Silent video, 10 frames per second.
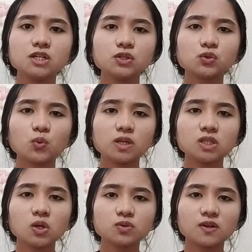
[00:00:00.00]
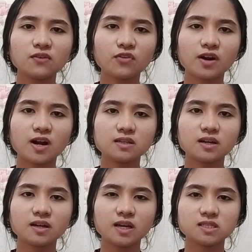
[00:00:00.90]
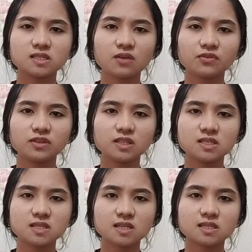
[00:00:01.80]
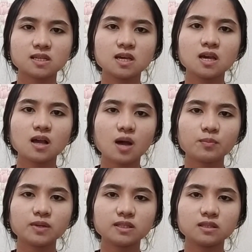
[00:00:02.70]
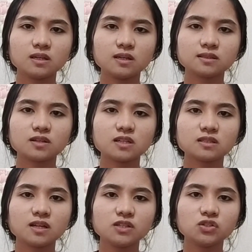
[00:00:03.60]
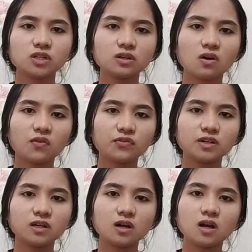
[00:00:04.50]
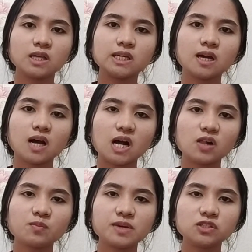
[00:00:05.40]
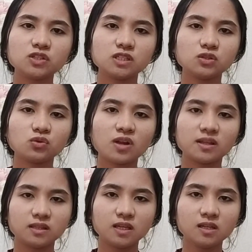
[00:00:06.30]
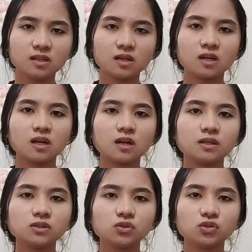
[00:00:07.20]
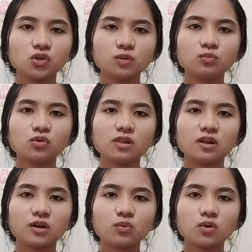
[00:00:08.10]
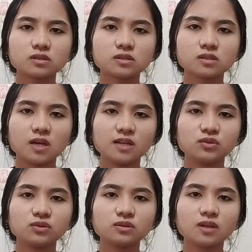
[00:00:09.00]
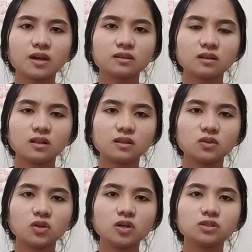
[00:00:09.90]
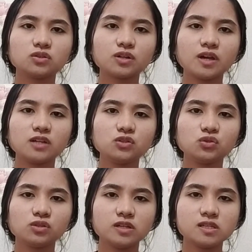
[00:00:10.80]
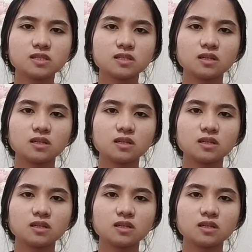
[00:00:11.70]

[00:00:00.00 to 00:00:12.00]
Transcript: to 1476 complete the translation of the Almage into Latin. John Muller works entitled The Triangulis